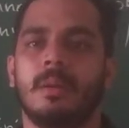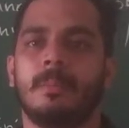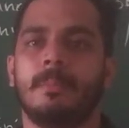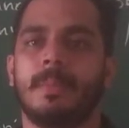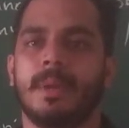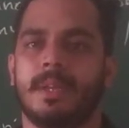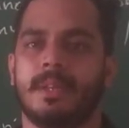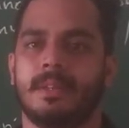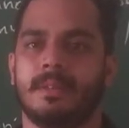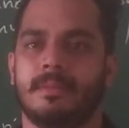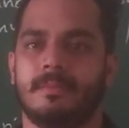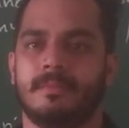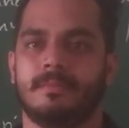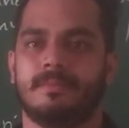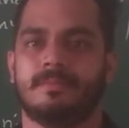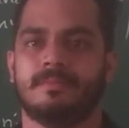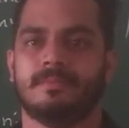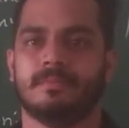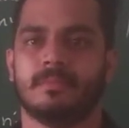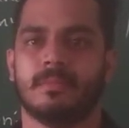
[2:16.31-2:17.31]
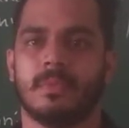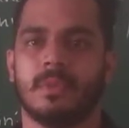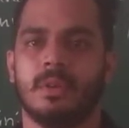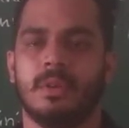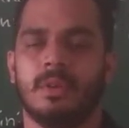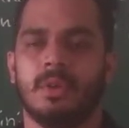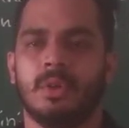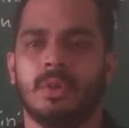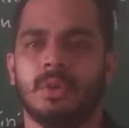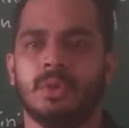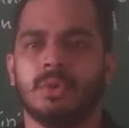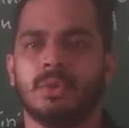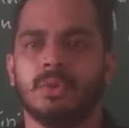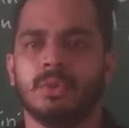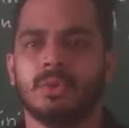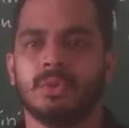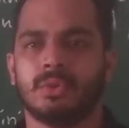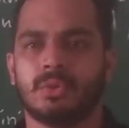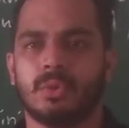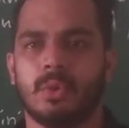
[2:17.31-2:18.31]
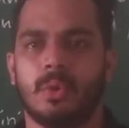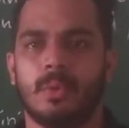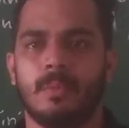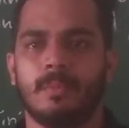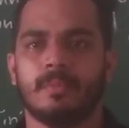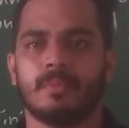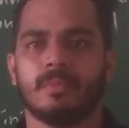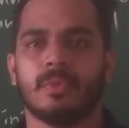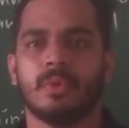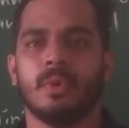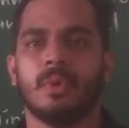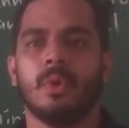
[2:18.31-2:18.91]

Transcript: being. So